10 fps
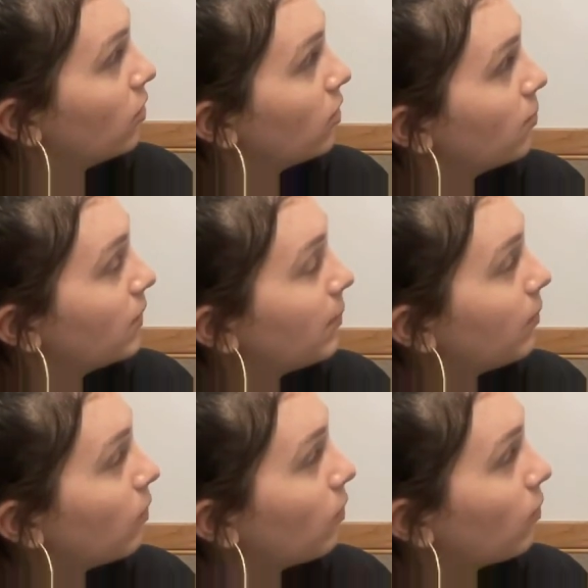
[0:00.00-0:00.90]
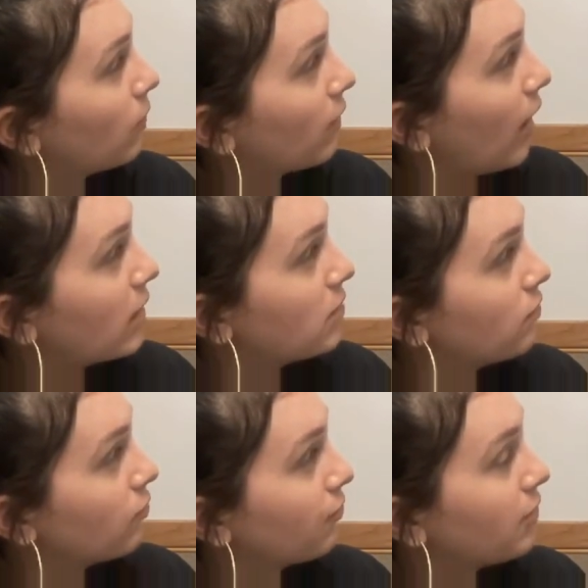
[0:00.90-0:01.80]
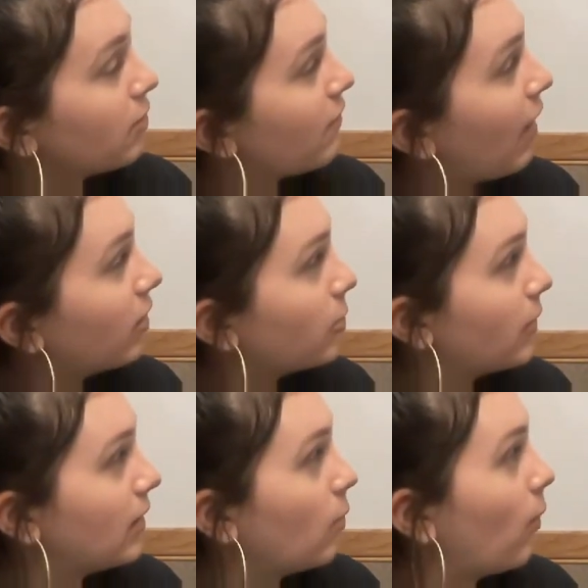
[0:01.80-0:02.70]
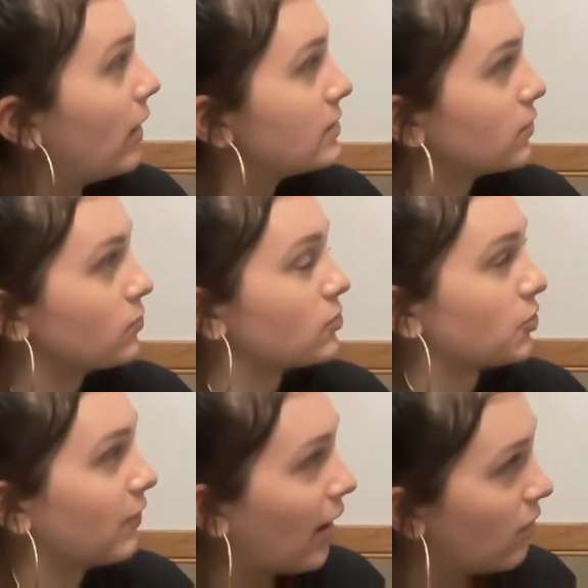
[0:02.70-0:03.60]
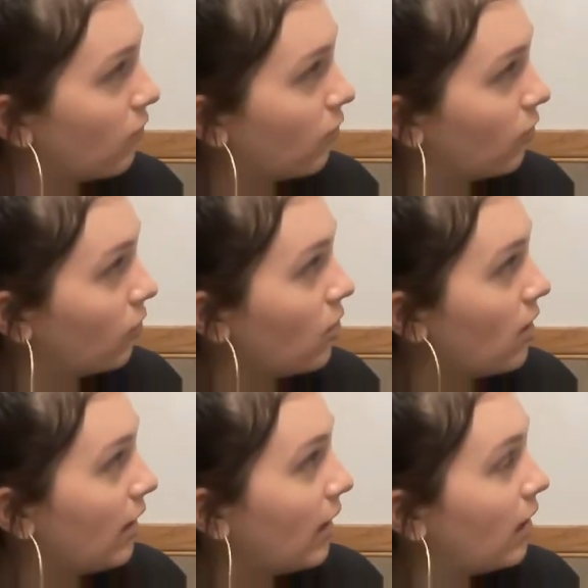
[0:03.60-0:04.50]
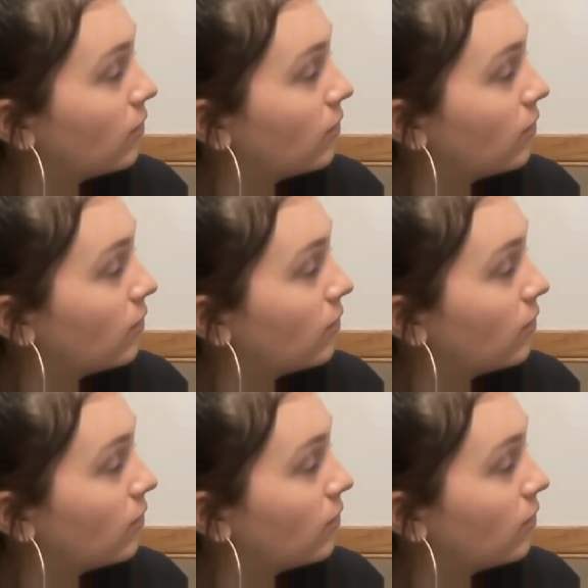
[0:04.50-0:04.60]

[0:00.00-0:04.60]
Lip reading: people were kind of reevaluating ways of survival and